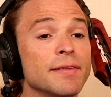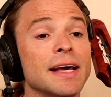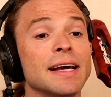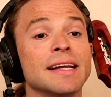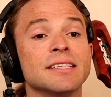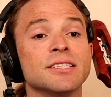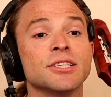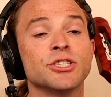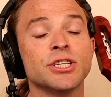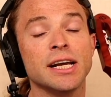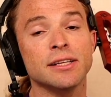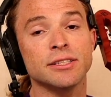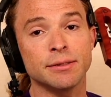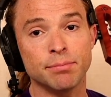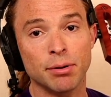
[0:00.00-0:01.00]
that is a
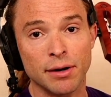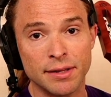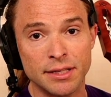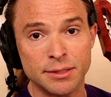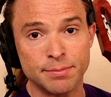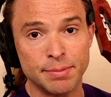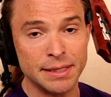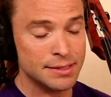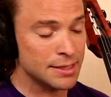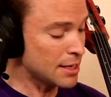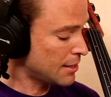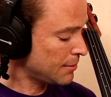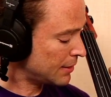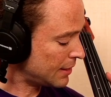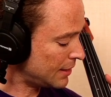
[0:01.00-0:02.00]
challenging part of this piece
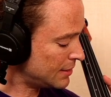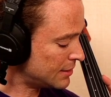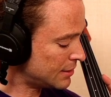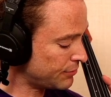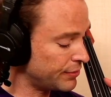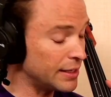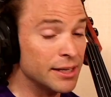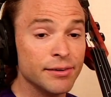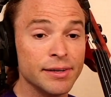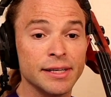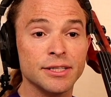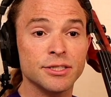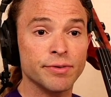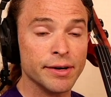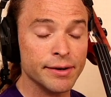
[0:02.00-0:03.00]
because the fingering
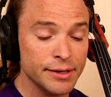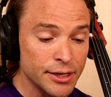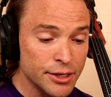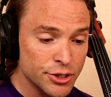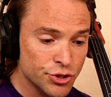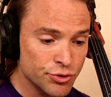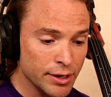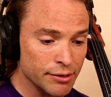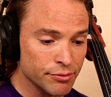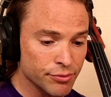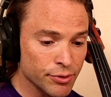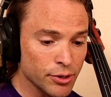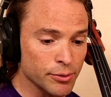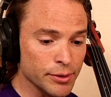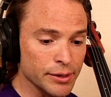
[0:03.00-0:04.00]
is very
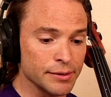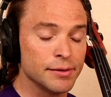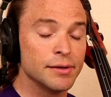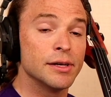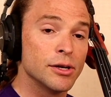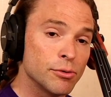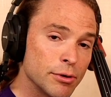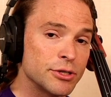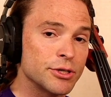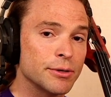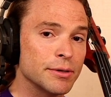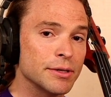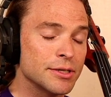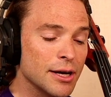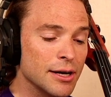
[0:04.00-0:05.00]
straightforward, which we're going
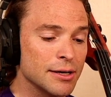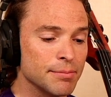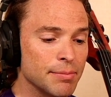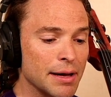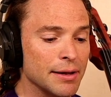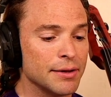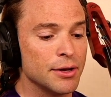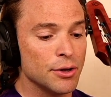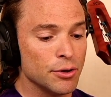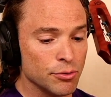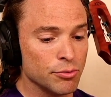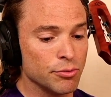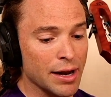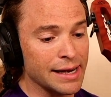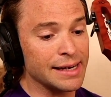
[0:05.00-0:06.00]
to talk about
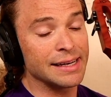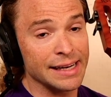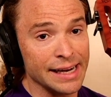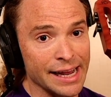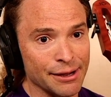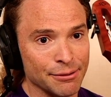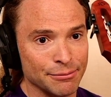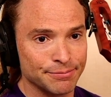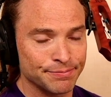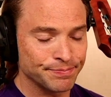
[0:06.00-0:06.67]
right now.